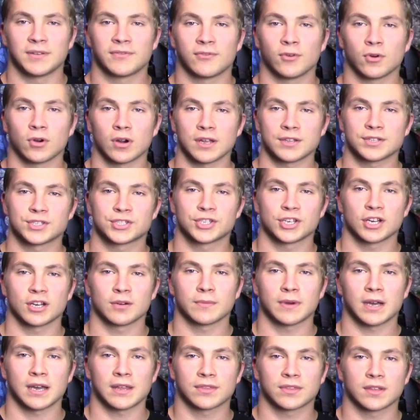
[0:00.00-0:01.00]
Before I
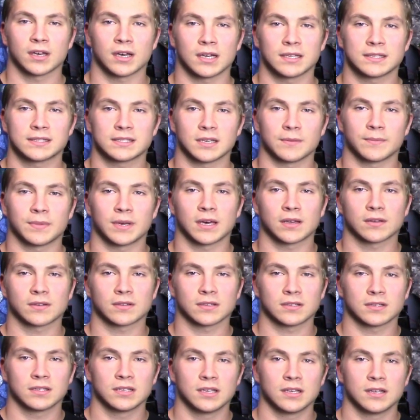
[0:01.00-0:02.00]
share my thoughts
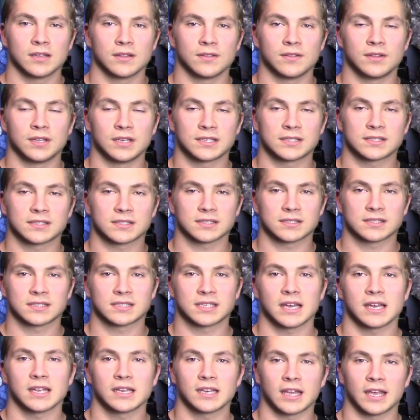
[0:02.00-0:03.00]
about this
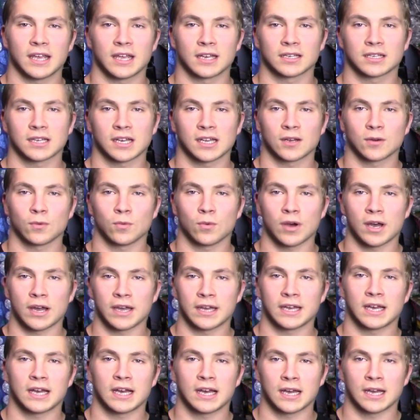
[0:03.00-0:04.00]
set and kind of
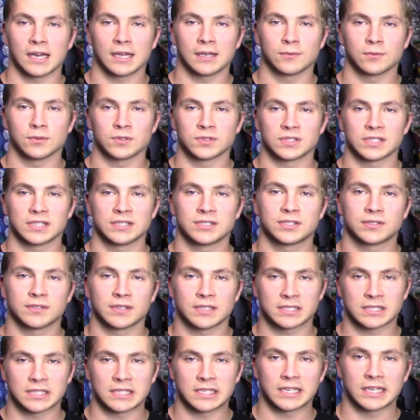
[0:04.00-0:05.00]
why I was
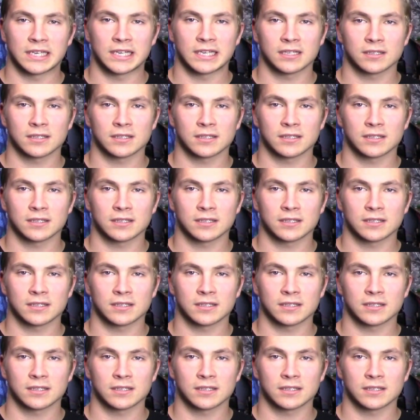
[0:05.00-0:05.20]
interested in